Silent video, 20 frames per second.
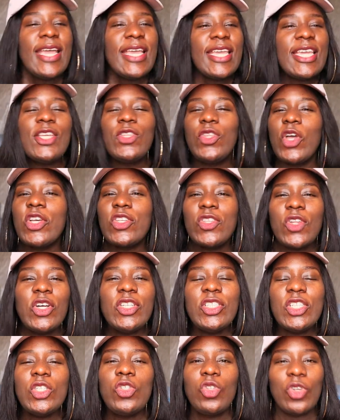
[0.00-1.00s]
He does
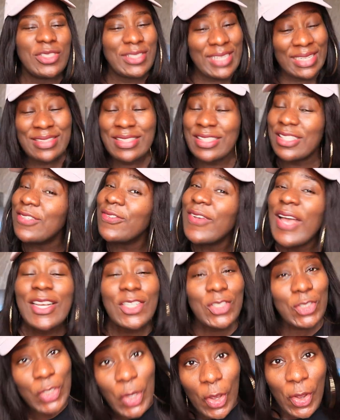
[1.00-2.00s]
not need your
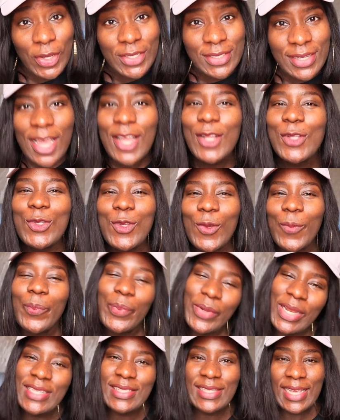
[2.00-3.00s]
satisfaction to
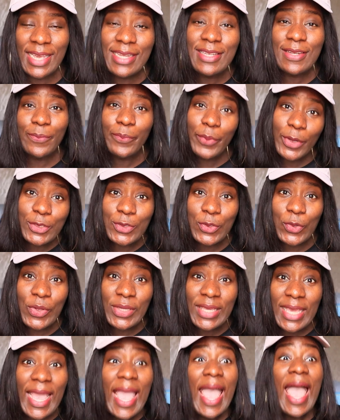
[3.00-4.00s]
bless anybody,
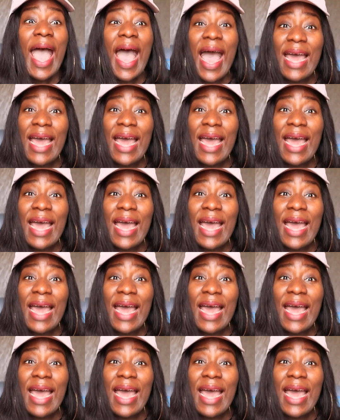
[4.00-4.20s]
okay?